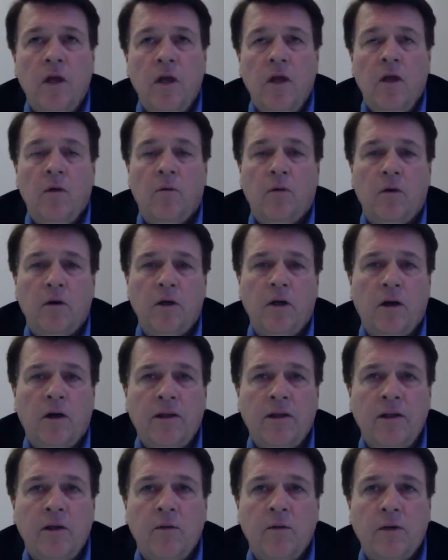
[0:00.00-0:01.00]
Well, I
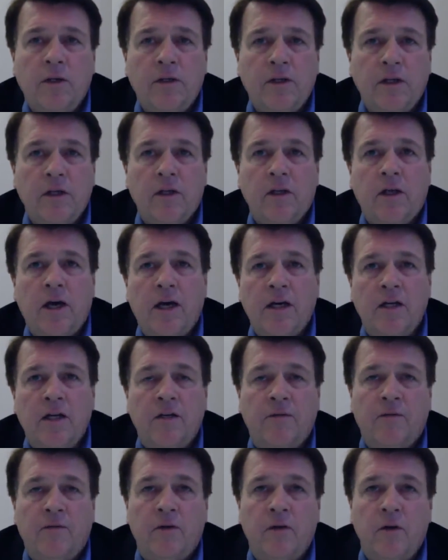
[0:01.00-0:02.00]
think we see a lot of
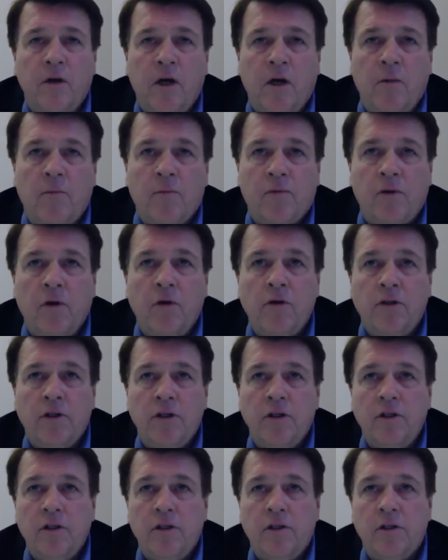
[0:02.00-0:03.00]
different
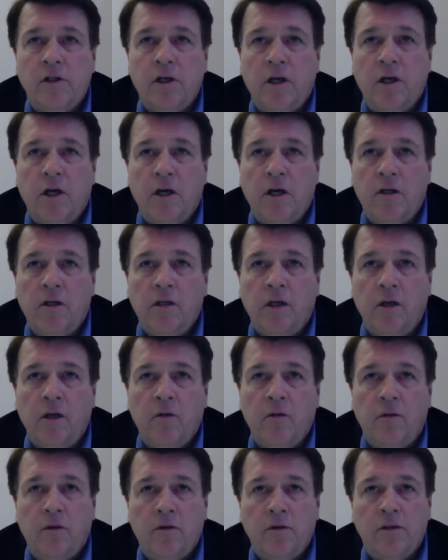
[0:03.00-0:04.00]
approaches.
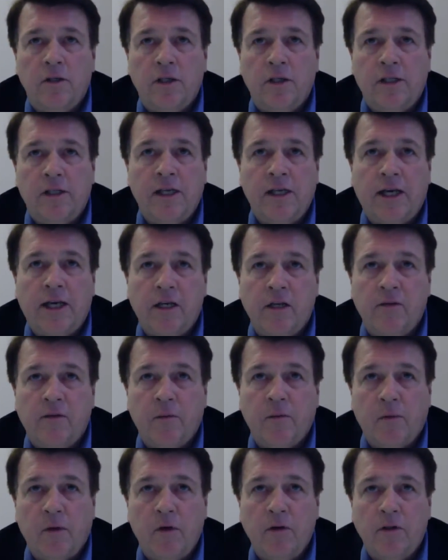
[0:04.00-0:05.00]
There's executive
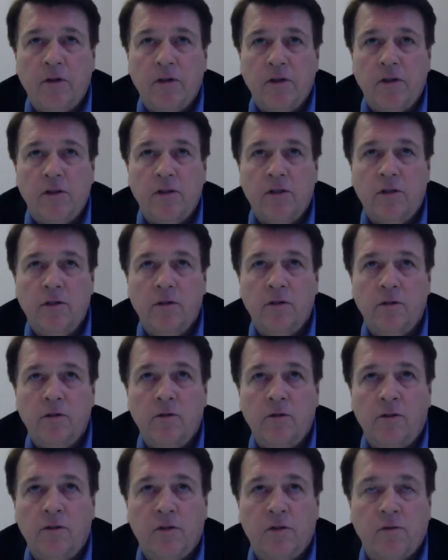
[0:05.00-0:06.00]
approaches
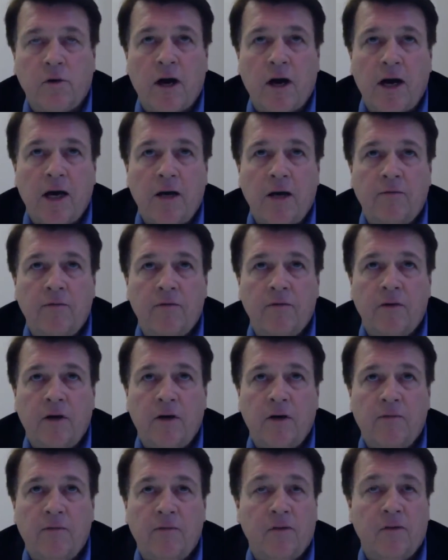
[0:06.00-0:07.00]
to drive,
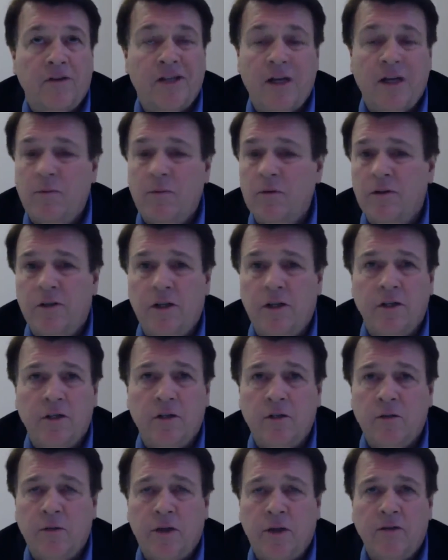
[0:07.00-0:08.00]
for example,
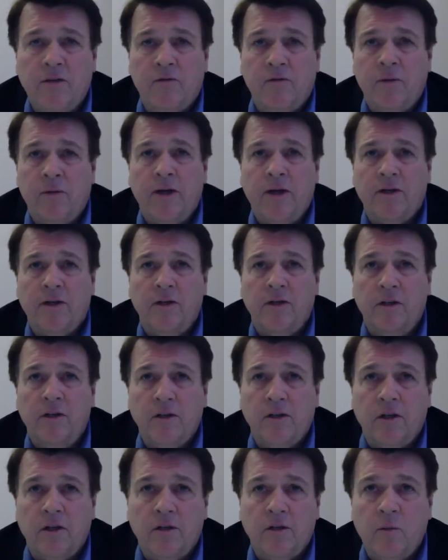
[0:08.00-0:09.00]
digital transformation is
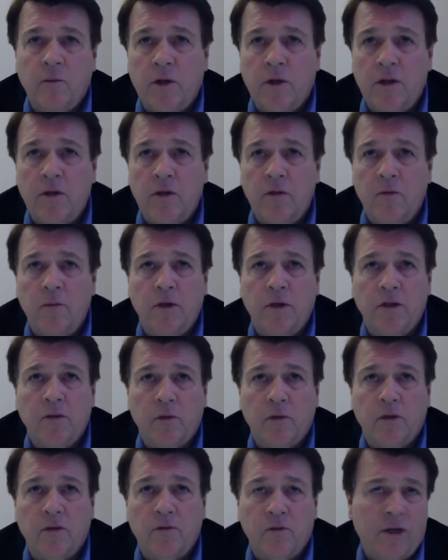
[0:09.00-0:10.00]
also one of the new
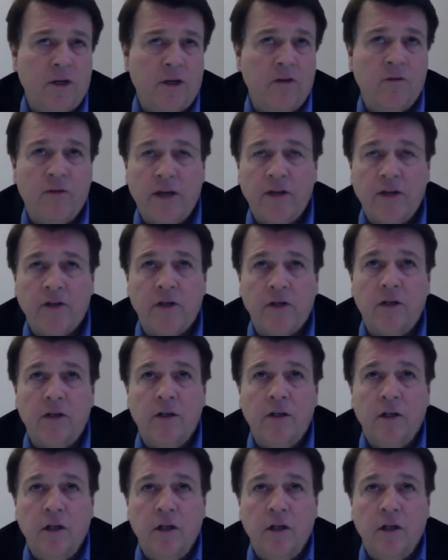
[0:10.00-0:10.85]
buzzwords for innovation.